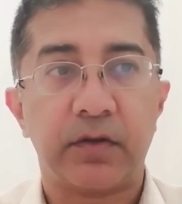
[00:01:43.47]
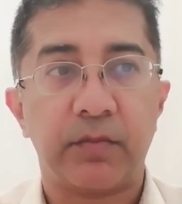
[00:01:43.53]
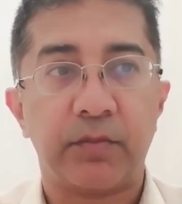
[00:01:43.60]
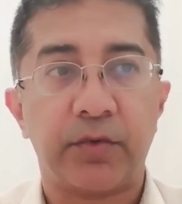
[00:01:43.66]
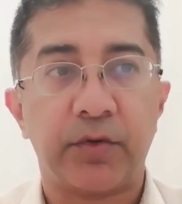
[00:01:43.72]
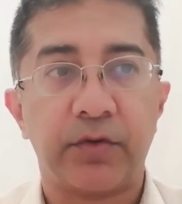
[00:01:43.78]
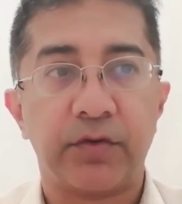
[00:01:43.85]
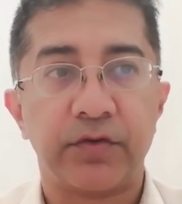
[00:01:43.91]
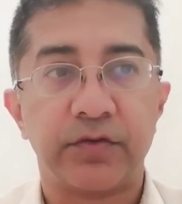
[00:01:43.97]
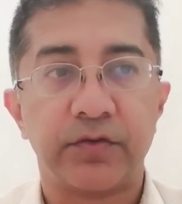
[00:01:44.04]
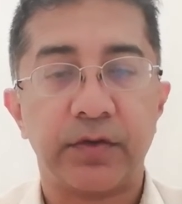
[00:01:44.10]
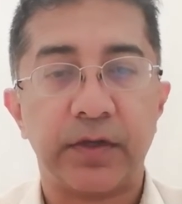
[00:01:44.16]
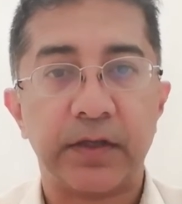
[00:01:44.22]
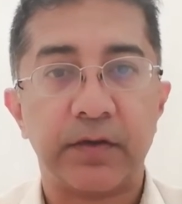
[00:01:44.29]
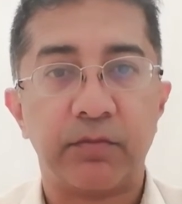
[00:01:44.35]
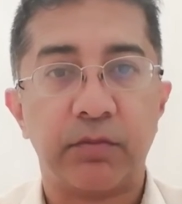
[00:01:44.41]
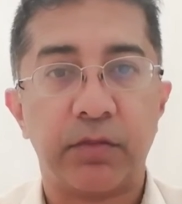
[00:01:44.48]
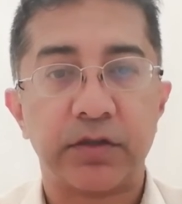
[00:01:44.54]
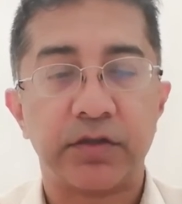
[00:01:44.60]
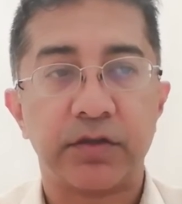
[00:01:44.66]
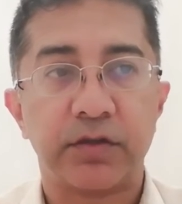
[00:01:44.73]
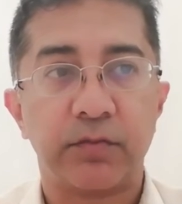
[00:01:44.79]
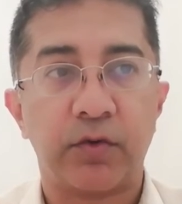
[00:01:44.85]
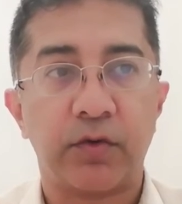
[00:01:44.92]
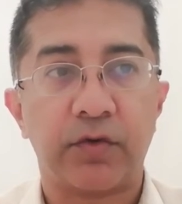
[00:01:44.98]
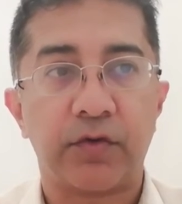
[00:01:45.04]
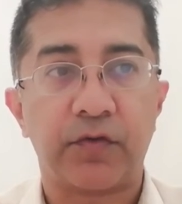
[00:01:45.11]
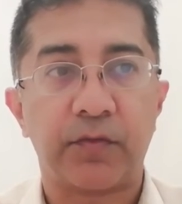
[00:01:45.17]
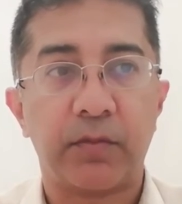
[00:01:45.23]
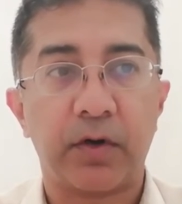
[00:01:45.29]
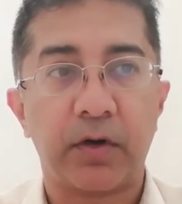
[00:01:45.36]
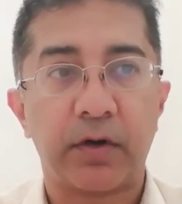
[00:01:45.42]
computers to get much more
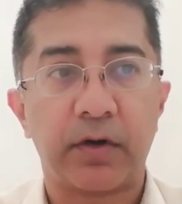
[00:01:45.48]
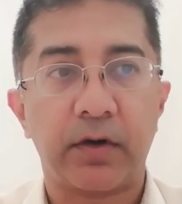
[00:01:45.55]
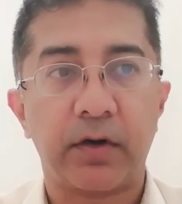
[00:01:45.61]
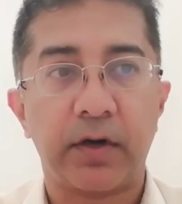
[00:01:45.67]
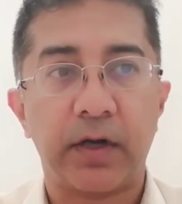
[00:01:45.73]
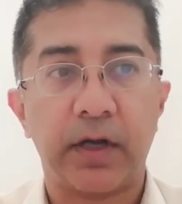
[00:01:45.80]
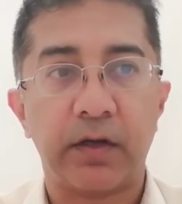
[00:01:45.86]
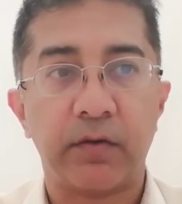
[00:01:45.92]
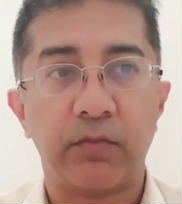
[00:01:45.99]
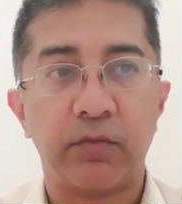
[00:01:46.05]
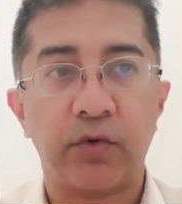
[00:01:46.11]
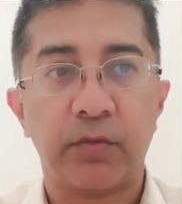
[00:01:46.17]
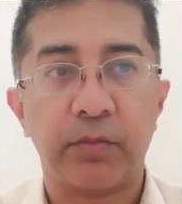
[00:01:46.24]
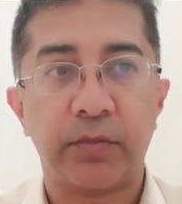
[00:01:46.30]
smarter and more